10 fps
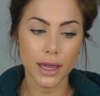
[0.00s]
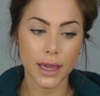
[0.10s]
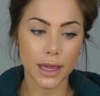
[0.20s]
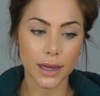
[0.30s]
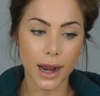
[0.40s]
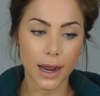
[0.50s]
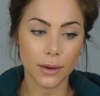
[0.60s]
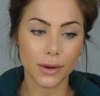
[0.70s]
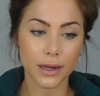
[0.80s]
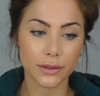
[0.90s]
and
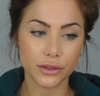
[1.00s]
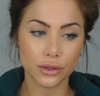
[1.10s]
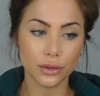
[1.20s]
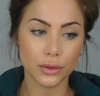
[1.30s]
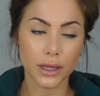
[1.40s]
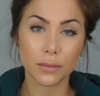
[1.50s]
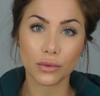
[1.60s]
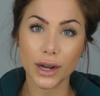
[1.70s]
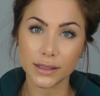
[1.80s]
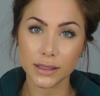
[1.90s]
I wanted to get a
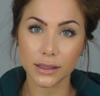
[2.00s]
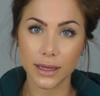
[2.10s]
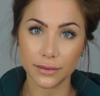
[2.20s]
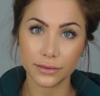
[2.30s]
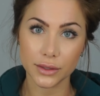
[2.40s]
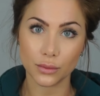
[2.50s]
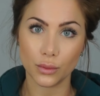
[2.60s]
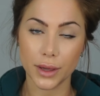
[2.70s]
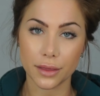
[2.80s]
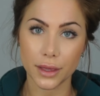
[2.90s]
breast lift
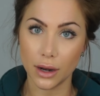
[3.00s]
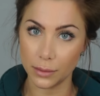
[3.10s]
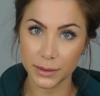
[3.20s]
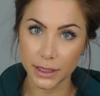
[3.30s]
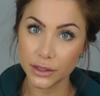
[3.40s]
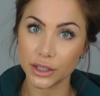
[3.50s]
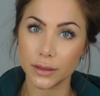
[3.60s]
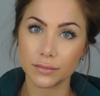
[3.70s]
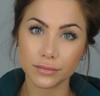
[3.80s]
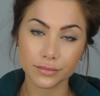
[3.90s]
with an augmentation.